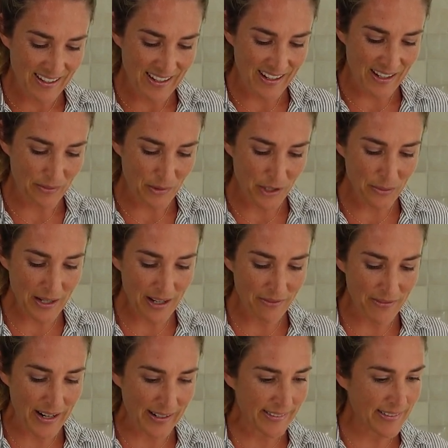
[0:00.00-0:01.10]
And what do we have
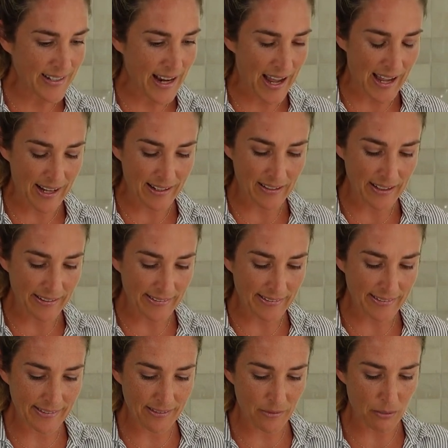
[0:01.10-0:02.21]
next to add?
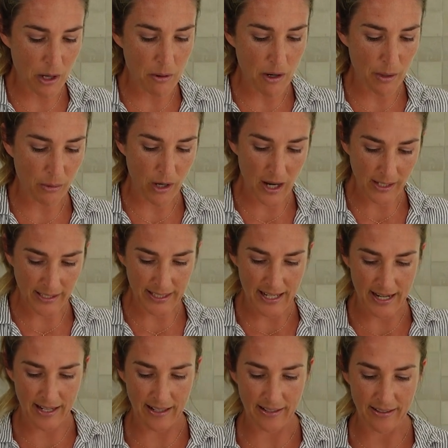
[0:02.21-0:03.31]
Let's throw our broccoli
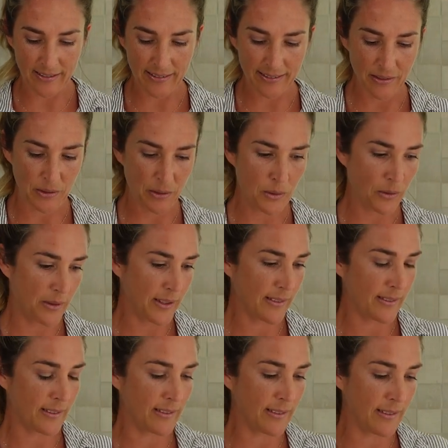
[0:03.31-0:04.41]
in. So
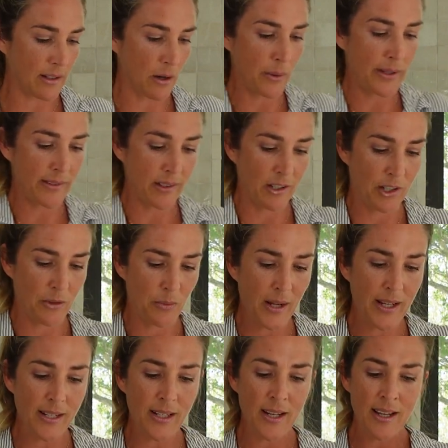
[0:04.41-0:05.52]
this is always a good
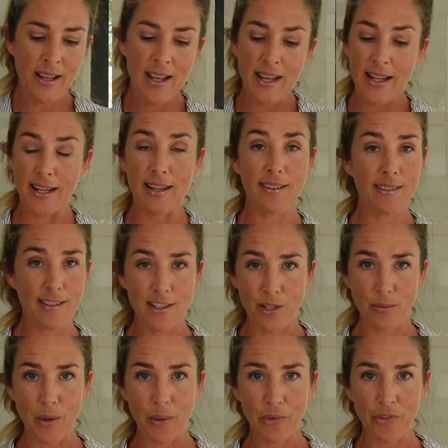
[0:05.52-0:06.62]
one. Easy to
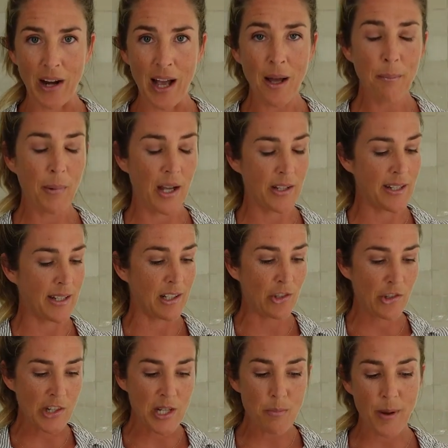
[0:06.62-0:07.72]
roast up. I did a
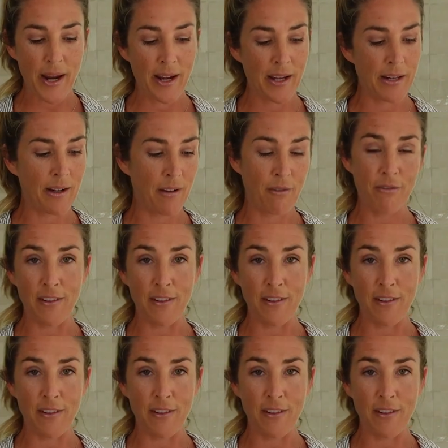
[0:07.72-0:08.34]
sheet pan of